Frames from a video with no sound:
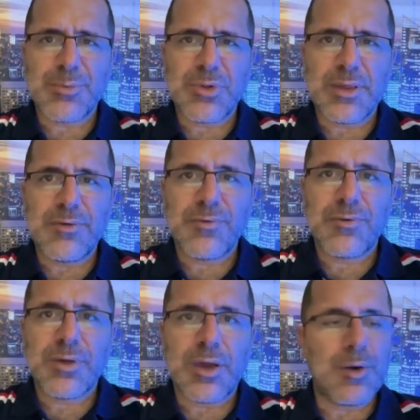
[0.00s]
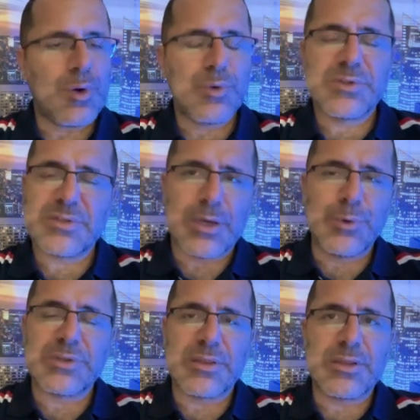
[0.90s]
believe. It was
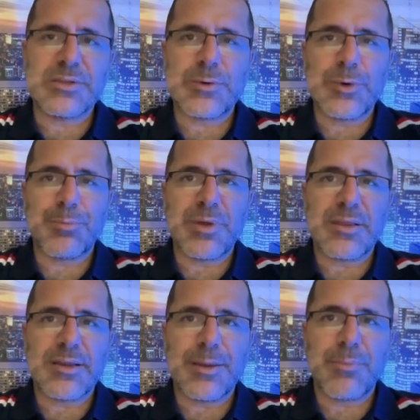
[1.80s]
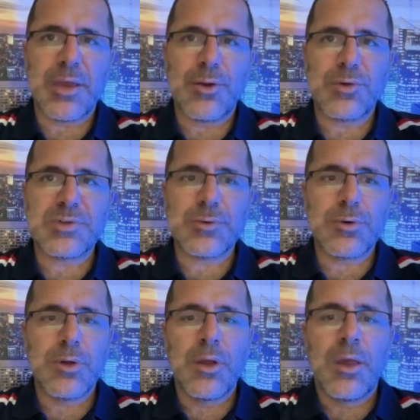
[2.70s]
a Discord pick that I made
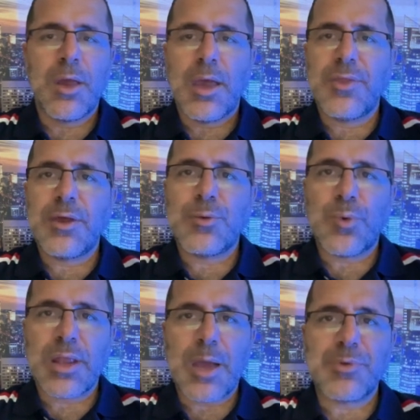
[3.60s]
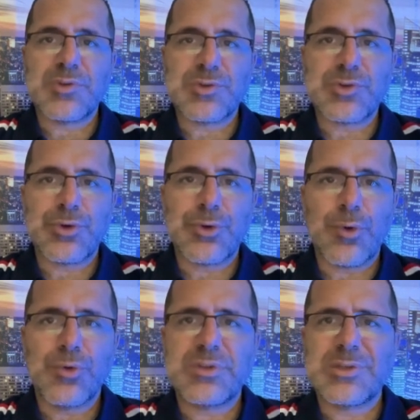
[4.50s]
also. And then what happened to Astudio
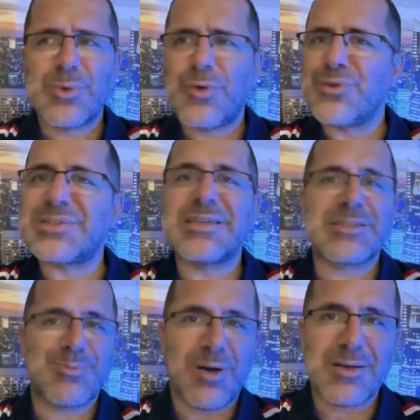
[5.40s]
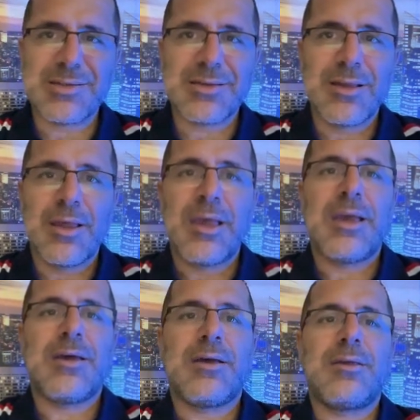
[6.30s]
Holdings? It went over $6.
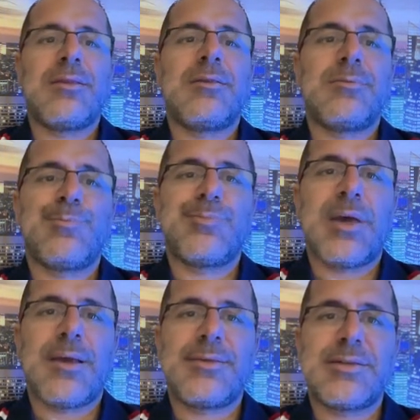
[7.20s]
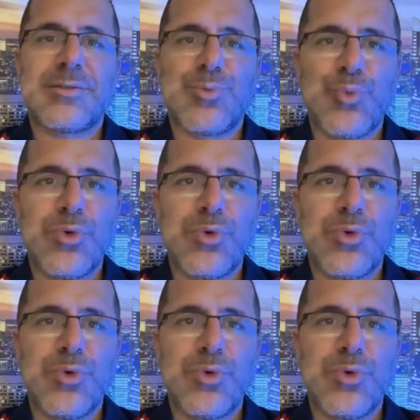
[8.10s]
And I just